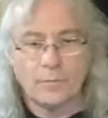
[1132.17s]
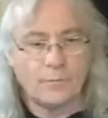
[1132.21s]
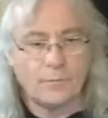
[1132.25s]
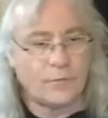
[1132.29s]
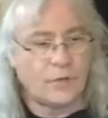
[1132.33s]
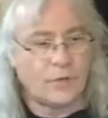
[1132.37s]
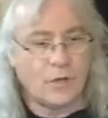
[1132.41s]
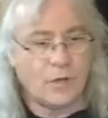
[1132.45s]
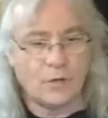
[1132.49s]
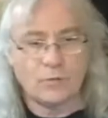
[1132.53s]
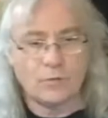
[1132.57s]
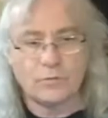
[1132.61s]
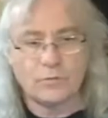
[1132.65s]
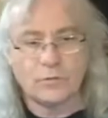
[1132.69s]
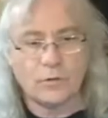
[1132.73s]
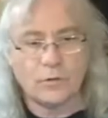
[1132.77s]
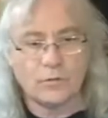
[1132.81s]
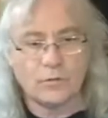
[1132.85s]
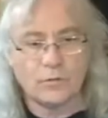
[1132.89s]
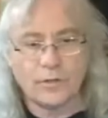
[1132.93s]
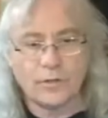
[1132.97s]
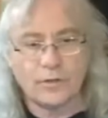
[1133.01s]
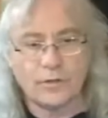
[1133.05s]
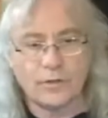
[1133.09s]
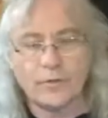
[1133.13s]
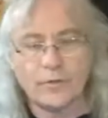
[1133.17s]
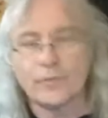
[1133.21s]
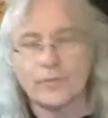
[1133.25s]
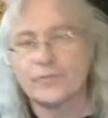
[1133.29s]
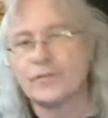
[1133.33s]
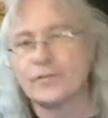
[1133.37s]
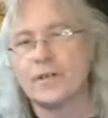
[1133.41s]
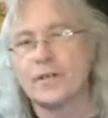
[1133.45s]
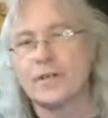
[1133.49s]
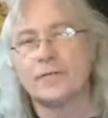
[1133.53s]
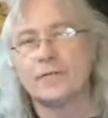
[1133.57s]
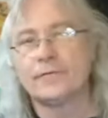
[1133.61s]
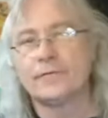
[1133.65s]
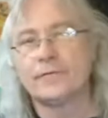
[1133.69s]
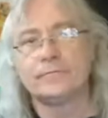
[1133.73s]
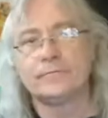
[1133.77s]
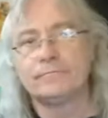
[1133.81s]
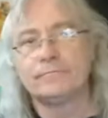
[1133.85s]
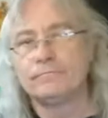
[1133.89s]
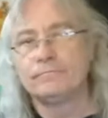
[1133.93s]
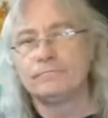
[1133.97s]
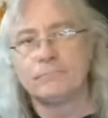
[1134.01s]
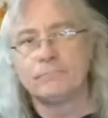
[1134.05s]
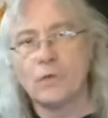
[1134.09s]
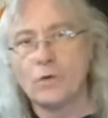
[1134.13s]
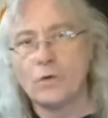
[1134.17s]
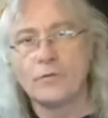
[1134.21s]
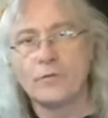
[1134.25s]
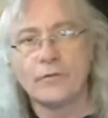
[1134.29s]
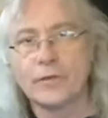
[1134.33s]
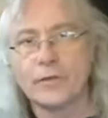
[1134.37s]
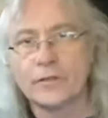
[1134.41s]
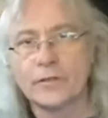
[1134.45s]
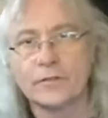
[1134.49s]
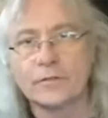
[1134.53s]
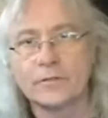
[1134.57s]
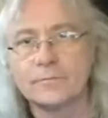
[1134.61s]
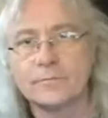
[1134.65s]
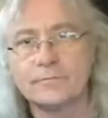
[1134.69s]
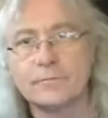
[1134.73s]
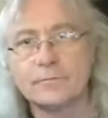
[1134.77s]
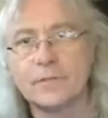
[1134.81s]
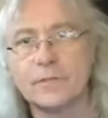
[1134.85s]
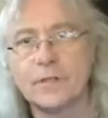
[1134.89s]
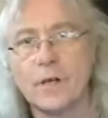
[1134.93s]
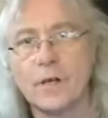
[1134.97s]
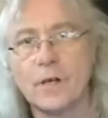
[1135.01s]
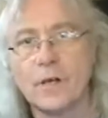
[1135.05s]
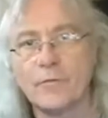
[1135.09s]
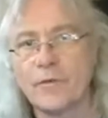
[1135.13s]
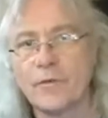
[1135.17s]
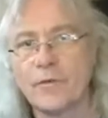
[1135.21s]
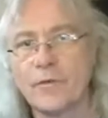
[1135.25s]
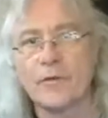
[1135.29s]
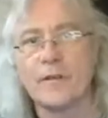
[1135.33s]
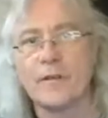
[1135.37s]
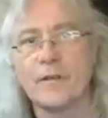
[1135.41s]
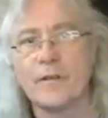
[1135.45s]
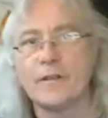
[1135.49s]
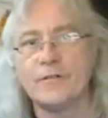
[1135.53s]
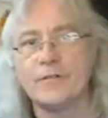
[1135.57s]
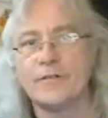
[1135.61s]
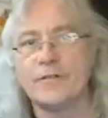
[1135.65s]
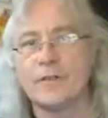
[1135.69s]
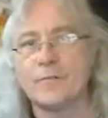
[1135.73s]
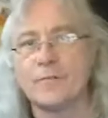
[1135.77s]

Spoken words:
Don't kill yourself over it. You know, I'm very easy.